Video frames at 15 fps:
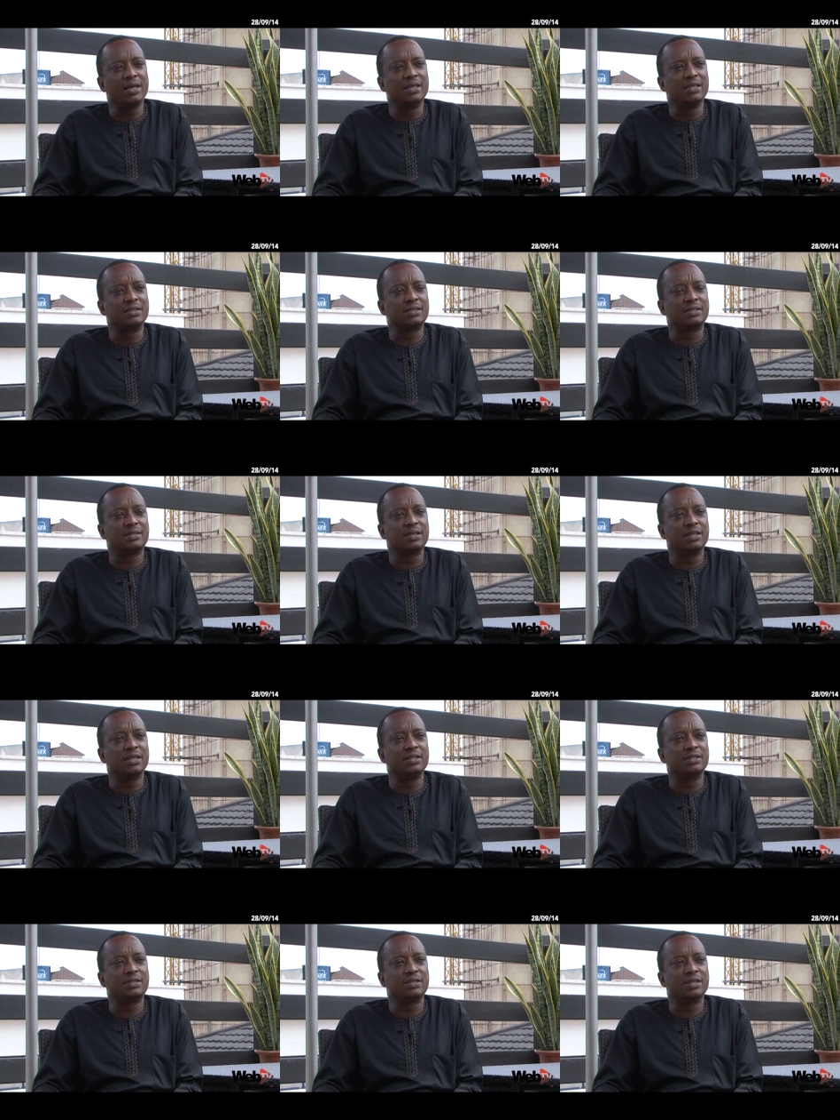is,
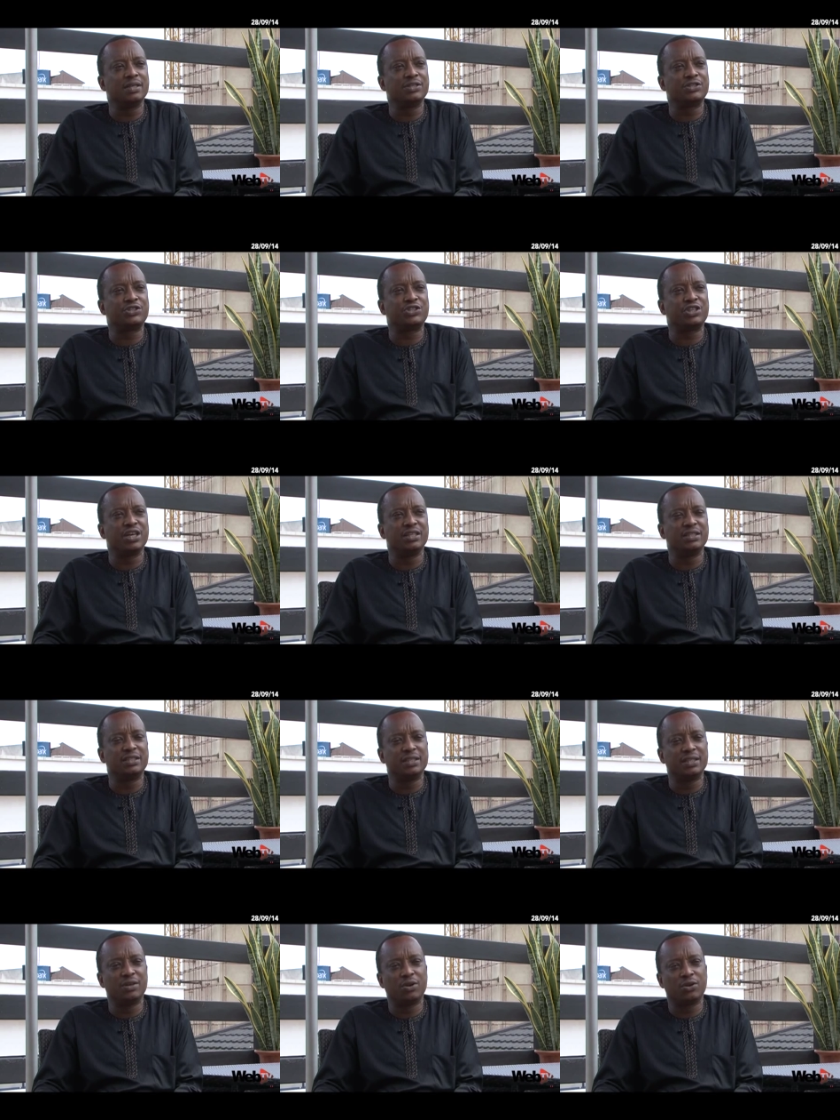is, is
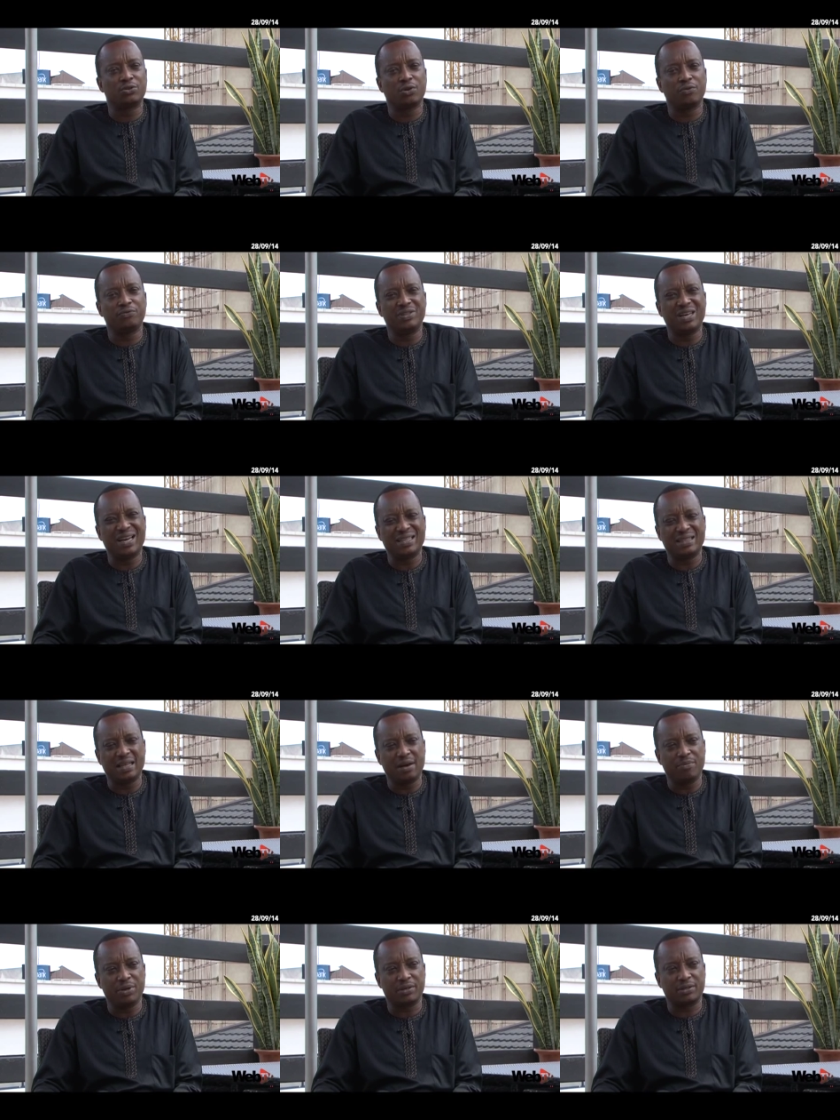changing a lot of
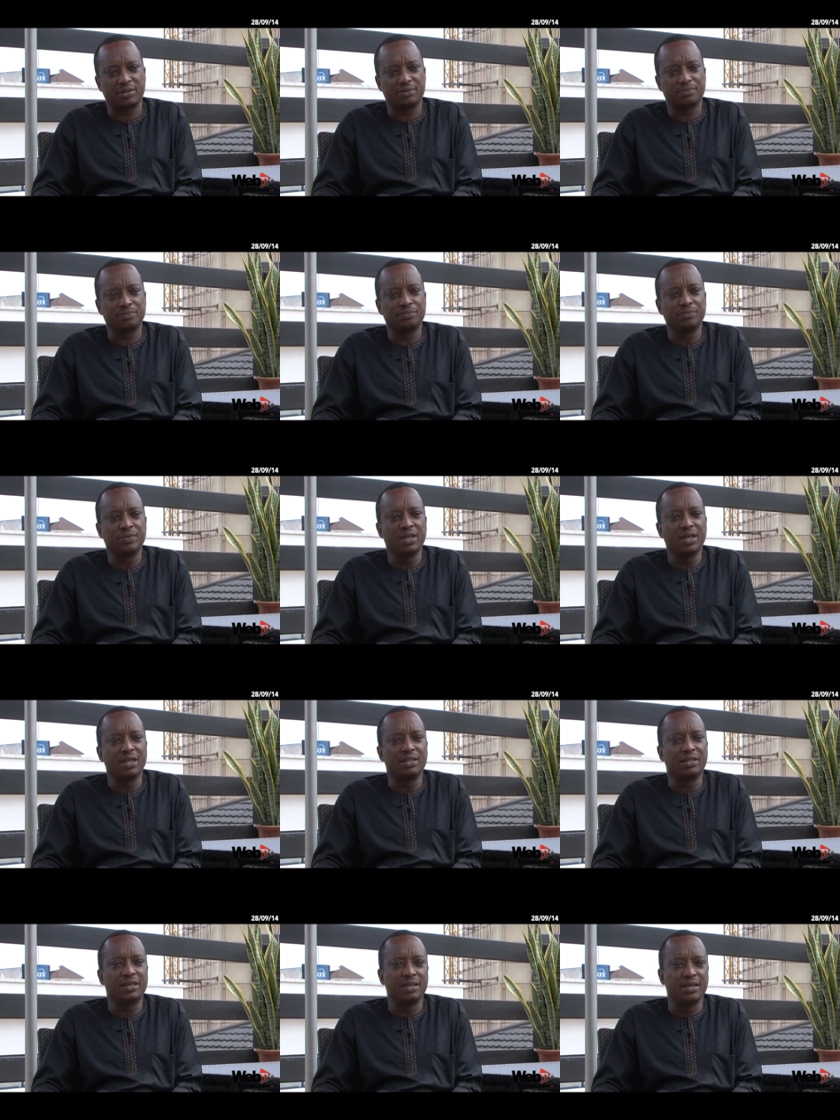dynamics
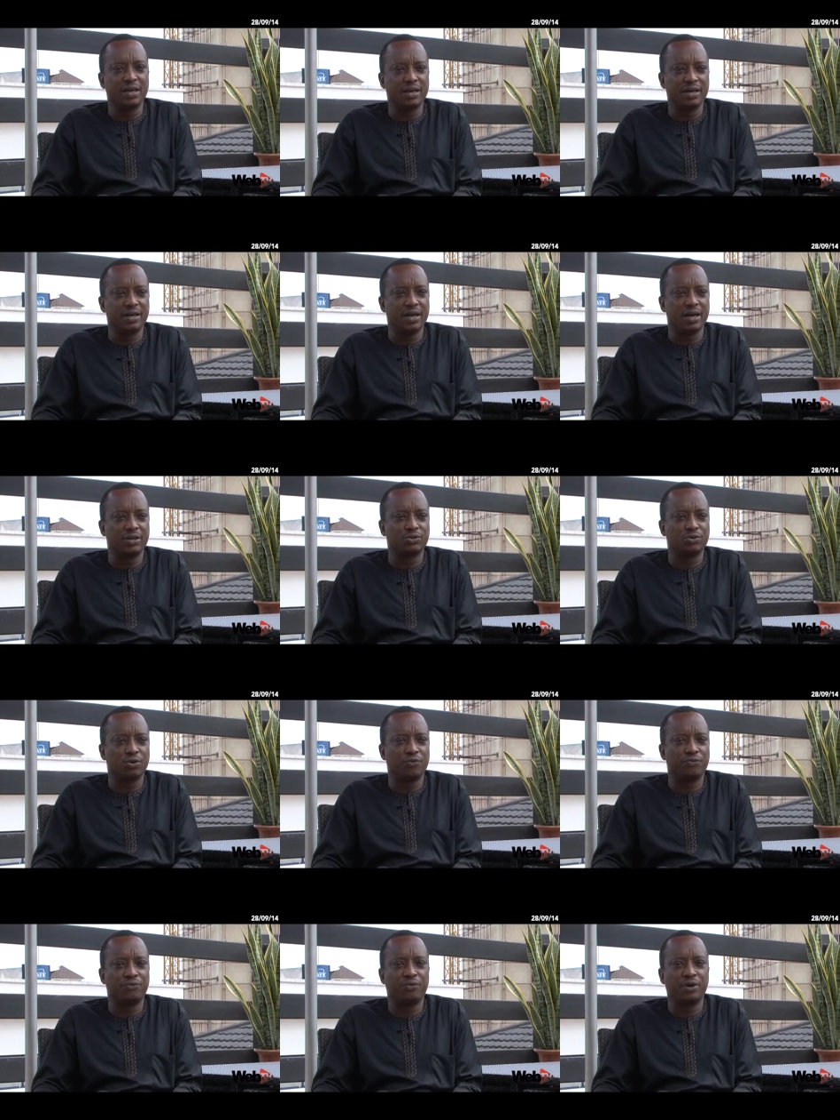in key areas
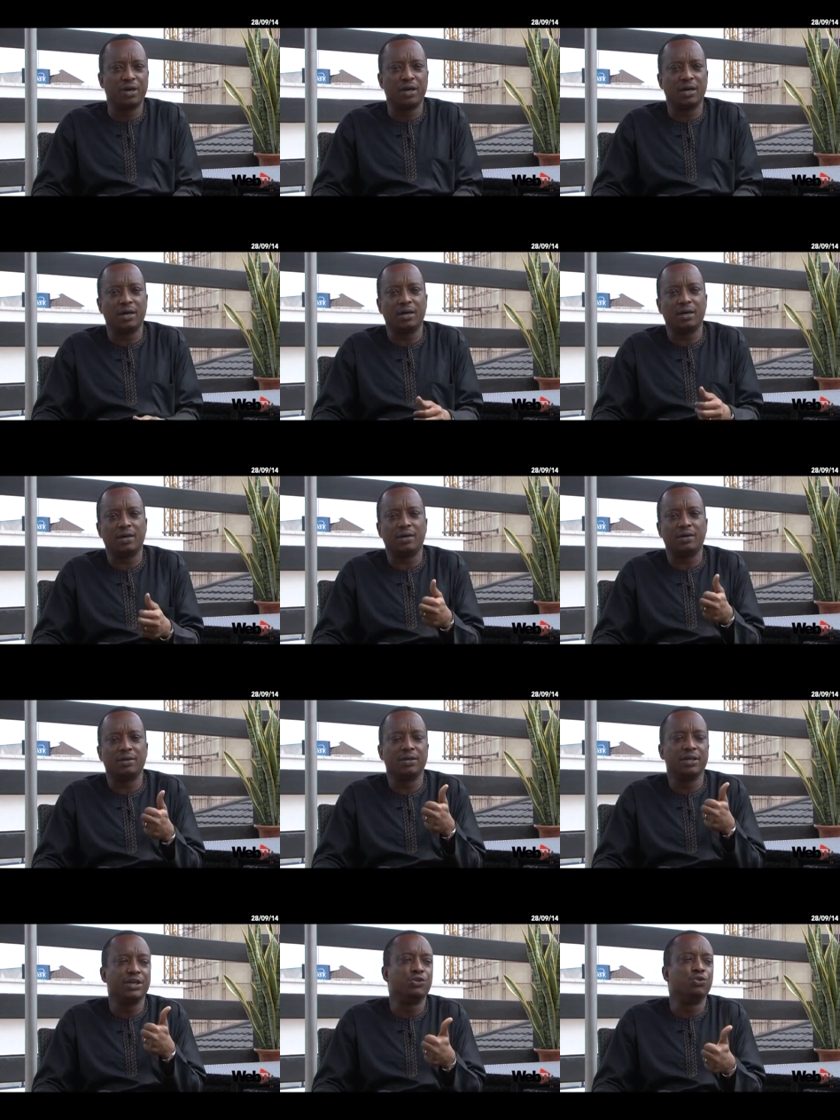of uh,
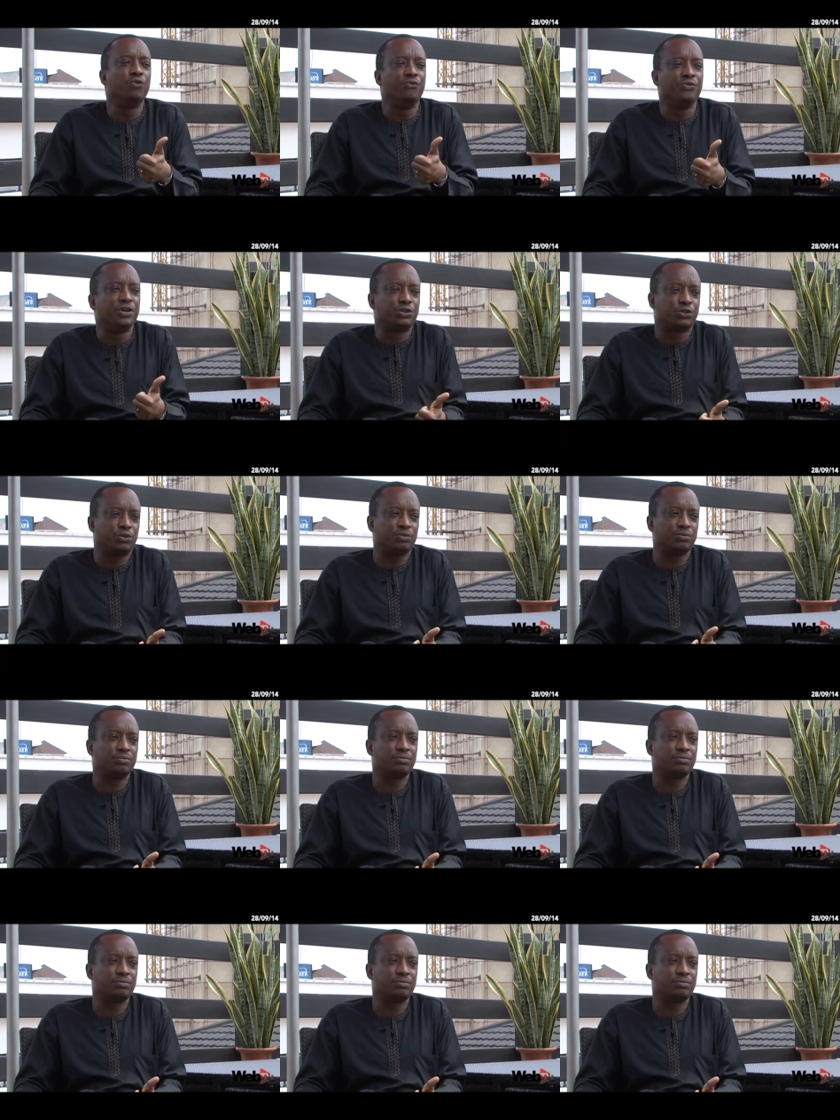innovation.